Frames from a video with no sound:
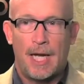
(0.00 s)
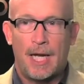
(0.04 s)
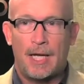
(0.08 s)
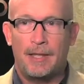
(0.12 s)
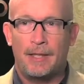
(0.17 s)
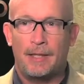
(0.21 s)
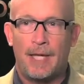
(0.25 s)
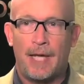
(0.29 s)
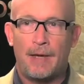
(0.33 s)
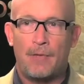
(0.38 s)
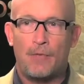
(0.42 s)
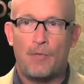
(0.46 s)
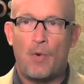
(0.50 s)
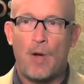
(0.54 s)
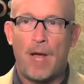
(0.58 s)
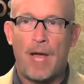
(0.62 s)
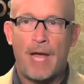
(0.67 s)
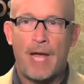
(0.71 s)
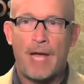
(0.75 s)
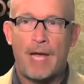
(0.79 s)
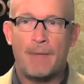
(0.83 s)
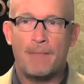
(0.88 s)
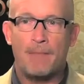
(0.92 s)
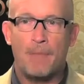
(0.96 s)
And they
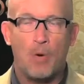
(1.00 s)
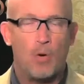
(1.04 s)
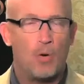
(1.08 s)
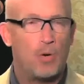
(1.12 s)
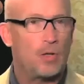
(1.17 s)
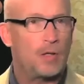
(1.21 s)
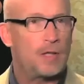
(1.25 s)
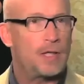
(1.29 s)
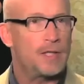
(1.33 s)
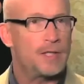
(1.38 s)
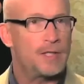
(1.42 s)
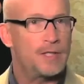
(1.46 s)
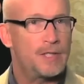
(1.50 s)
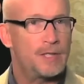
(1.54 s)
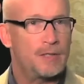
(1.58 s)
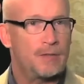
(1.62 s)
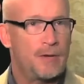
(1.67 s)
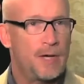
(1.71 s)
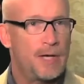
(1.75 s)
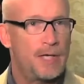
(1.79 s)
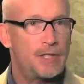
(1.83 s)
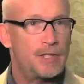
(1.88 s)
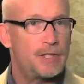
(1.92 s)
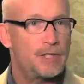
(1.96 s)
weigh moral
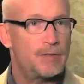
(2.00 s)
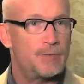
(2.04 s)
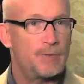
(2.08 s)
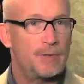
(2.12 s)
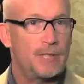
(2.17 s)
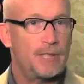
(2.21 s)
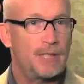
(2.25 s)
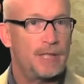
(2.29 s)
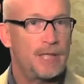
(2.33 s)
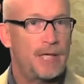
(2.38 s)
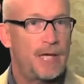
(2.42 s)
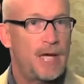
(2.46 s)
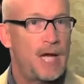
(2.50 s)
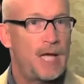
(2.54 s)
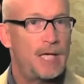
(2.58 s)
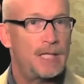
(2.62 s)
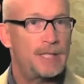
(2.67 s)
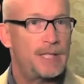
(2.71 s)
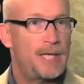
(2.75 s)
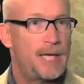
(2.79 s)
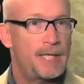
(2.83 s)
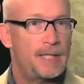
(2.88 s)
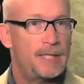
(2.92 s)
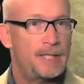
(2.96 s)
considerations within the
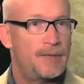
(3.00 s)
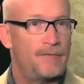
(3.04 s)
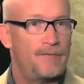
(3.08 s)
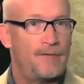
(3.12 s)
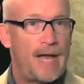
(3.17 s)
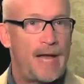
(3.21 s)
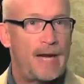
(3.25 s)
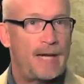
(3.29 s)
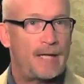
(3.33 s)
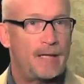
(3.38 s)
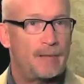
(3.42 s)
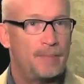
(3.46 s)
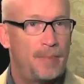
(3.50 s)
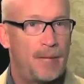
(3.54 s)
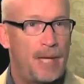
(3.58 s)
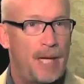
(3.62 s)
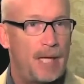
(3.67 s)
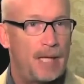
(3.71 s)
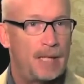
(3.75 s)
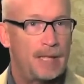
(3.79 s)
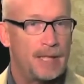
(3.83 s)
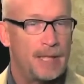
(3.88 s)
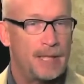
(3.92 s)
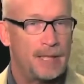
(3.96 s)
context of Vatican
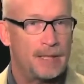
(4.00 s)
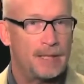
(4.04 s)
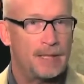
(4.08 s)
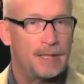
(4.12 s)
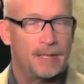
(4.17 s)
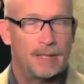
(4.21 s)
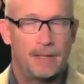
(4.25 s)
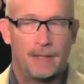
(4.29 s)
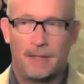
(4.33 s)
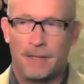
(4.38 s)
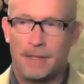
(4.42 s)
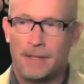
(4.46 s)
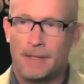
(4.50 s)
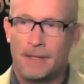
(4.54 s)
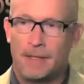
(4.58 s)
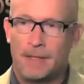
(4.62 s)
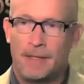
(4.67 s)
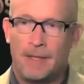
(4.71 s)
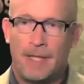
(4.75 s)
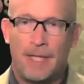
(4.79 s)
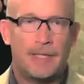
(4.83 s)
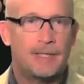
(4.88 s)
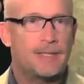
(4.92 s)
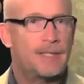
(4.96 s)
politics.
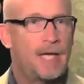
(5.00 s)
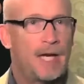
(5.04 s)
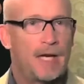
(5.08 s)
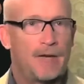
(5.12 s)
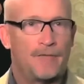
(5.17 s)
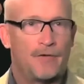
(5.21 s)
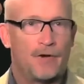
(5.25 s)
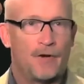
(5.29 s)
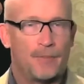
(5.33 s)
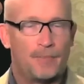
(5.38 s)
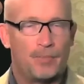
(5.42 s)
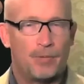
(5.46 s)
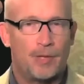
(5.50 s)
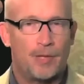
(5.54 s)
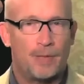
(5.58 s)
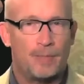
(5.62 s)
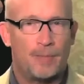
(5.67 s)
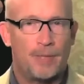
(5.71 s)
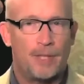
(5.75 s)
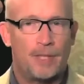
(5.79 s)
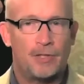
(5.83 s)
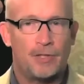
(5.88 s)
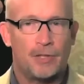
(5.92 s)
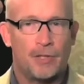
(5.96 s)
That's not a very pretty
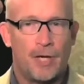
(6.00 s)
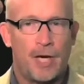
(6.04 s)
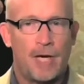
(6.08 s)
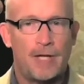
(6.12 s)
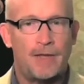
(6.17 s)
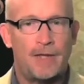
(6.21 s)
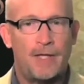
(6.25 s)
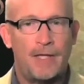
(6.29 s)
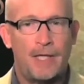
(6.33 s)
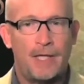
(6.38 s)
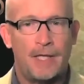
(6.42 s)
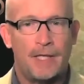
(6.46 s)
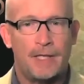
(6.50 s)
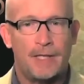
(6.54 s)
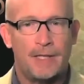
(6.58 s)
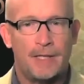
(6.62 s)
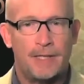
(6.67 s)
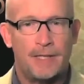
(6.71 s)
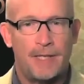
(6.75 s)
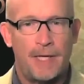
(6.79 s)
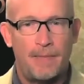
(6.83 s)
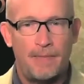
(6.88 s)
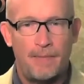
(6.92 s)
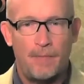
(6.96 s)
picture. I think in
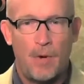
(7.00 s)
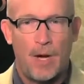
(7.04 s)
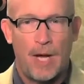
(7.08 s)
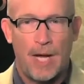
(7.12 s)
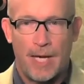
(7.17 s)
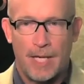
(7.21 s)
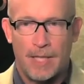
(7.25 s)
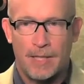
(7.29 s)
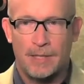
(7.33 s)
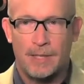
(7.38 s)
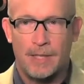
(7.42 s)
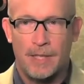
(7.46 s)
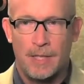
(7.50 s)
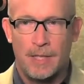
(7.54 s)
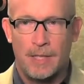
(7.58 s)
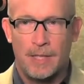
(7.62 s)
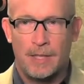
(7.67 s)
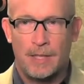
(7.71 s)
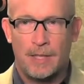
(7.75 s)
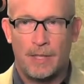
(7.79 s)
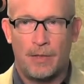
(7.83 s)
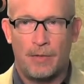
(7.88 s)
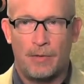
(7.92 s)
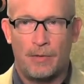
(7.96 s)
some ways,
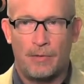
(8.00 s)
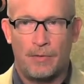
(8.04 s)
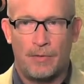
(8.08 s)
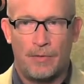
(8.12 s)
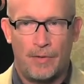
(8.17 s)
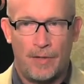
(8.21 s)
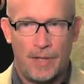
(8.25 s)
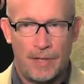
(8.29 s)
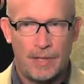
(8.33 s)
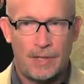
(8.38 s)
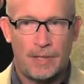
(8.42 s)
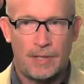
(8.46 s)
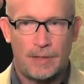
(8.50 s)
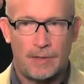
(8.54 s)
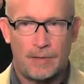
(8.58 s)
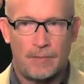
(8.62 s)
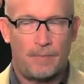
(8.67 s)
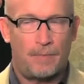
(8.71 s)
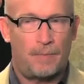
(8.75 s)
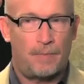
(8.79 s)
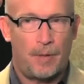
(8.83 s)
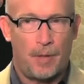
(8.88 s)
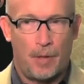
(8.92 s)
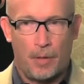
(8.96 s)
this
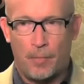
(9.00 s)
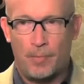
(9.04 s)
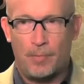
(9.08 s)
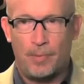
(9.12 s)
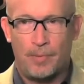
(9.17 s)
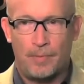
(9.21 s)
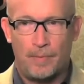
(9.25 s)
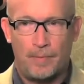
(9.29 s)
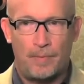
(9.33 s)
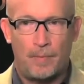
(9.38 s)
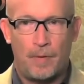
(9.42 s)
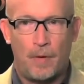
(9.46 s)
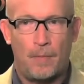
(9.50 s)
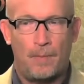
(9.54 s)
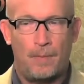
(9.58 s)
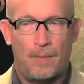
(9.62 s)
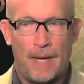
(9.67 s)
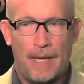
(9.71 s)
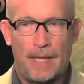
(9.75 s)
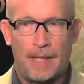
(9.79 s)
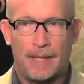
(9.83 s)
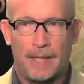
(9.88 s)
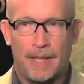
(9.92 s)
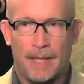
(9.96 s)
Pope,
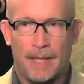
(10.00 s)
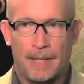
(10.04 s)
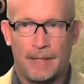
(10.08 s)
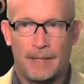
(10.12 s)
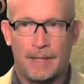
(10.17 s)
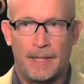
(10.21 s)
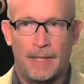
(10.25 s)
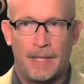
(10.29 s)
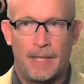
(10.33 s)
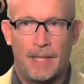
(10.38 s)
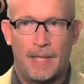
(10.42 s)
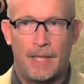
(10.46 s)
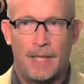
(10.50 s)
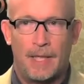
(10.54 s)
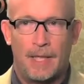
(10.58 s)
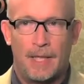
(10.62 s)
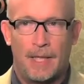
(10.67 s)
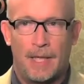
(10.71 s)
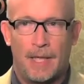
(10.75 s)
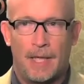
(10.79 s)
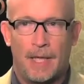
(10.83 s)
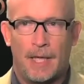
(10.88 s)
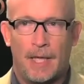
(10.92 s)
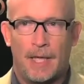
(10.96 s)
Pope Benedict,
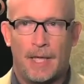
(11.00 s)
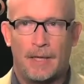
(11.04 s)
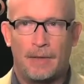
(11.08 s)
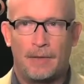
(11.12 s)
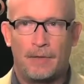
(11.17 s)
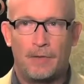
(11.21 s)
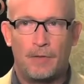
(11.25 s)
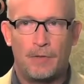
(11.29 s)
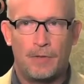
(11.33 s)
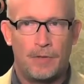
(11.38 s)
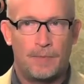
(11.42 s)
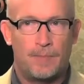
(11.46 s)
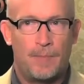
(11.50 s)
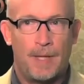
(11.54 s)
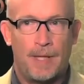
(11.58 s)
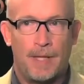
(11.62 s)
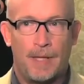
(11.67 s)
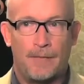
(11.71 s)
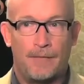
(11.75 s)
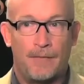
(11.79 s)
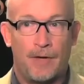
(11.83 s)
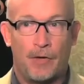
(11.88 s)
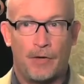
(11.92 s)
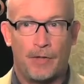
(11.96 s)
who has
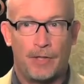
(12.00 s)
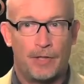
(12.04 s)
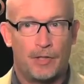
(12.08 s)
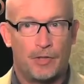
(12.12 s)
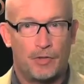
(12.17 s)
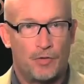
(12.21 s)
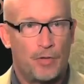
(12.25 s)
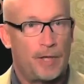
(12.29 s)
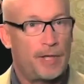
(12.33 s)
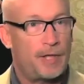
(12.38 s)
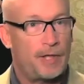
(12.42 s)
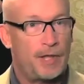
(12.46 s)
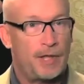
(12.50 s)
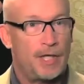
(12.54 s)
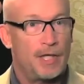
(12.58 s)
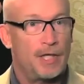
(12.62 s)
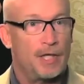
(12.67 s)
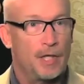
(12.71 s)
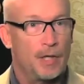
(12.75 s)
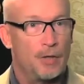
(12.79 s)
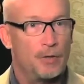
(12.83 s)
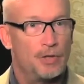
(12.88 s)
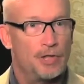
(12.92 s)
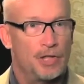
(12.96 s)
been a very strict
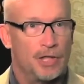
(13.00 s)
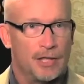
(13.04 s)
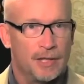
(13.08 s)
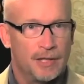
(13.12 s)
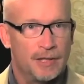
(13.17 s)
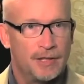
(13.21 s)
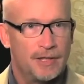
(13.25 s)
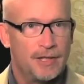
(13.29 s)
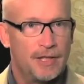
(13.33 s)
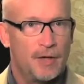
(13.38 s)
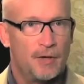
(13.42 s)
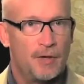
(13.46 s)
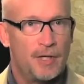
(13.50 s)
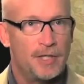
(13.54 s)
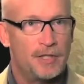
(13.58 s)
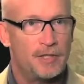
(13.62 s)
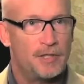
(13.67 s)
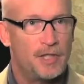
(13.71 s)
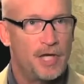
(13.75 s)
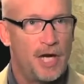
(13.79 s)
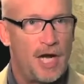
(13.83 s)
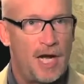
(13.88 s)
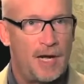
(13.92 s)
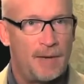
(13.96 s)
theologian,
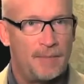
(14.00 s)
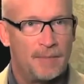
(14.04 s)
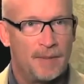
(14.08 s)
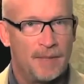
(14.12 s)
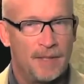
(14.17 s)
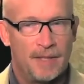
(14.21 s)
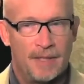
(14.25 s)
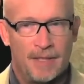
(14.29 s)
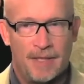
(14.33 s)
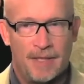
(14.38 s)
his job